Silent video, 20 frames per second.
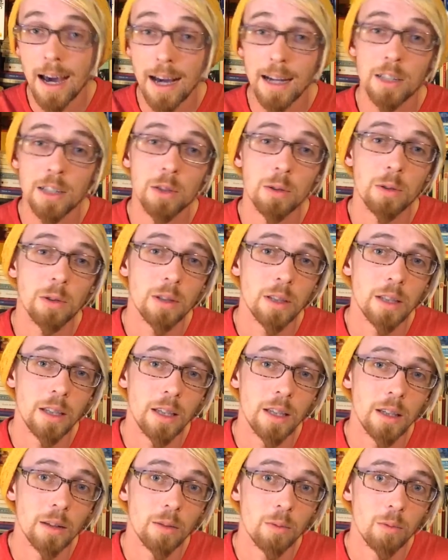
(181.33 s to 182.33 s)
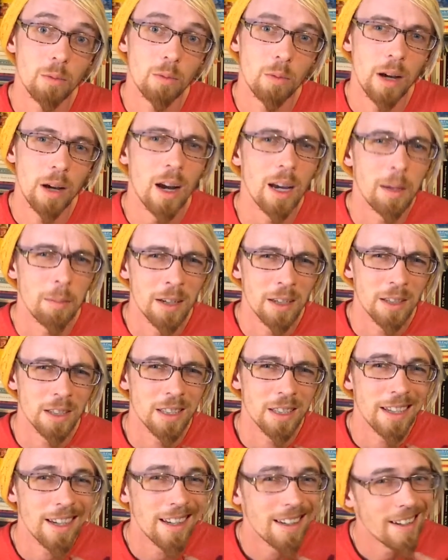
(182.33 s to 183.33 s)
actually what I'm
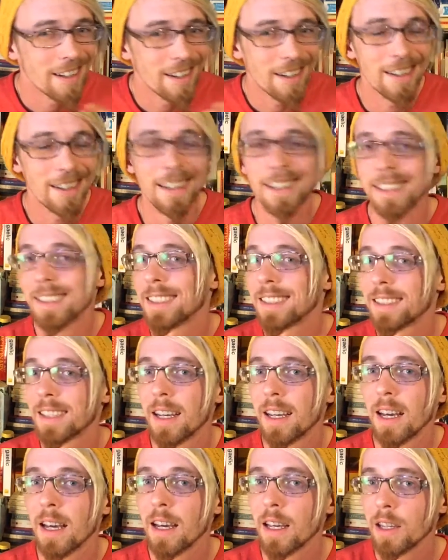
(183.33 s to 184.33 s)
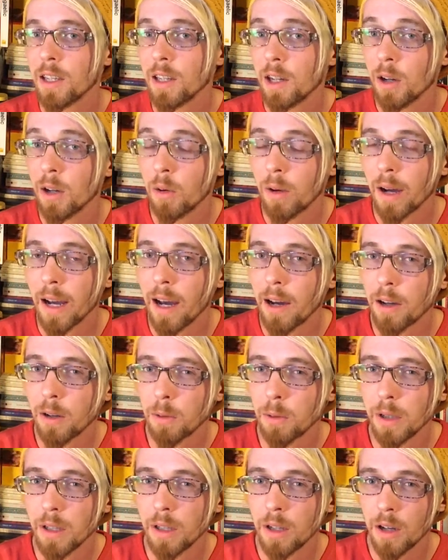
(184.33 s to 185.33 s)
understanding. It's, how do
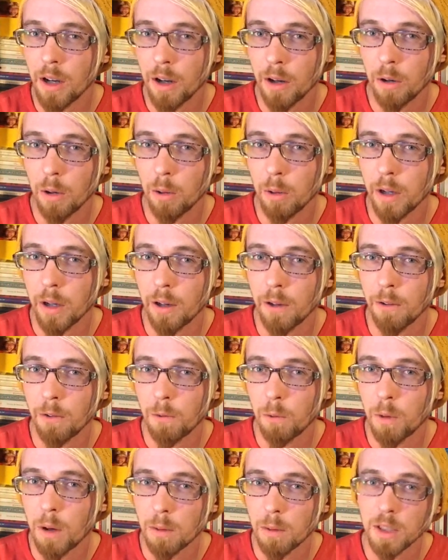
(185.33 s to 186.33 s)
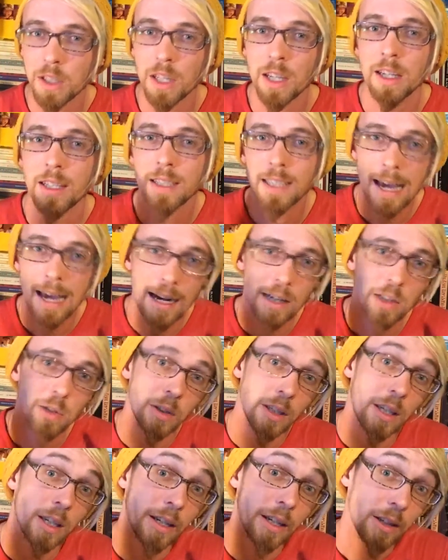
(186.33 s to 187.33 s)
we know if what we're saying is actually
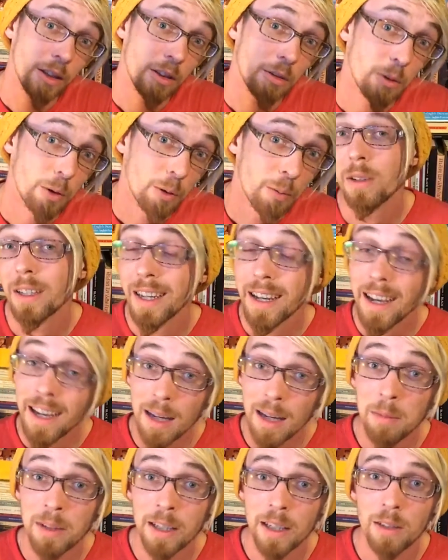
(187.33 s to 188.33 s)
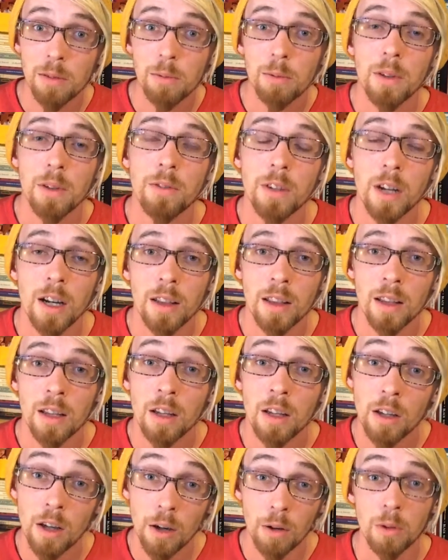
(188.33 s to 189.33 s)
getting through? In Hamlet, we've got the
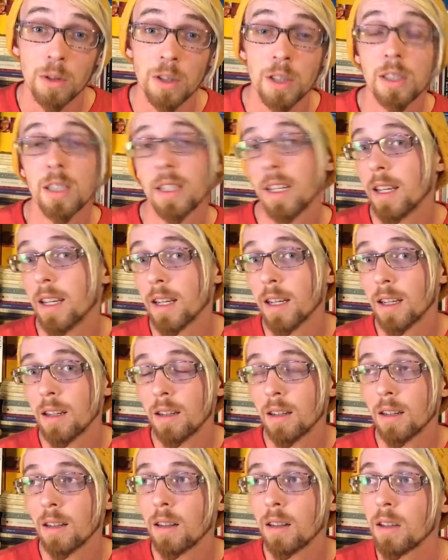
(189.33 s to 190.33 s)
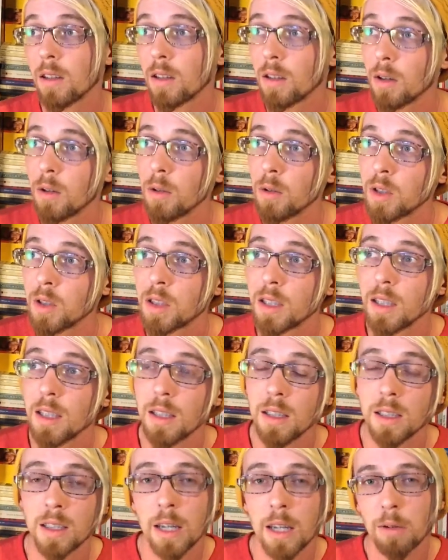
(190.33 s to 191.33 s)
ghost, and the ghost
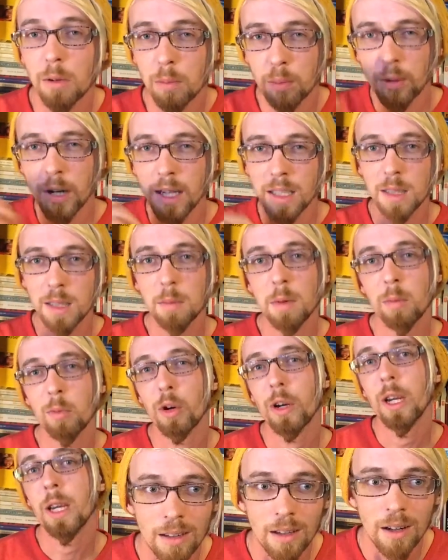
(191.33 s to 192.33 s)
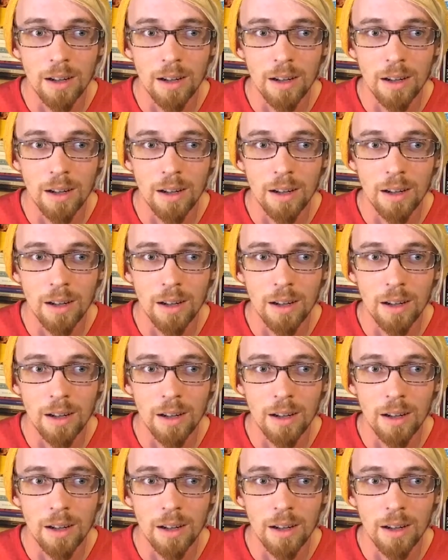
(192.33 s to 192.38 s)
is a repressed memory.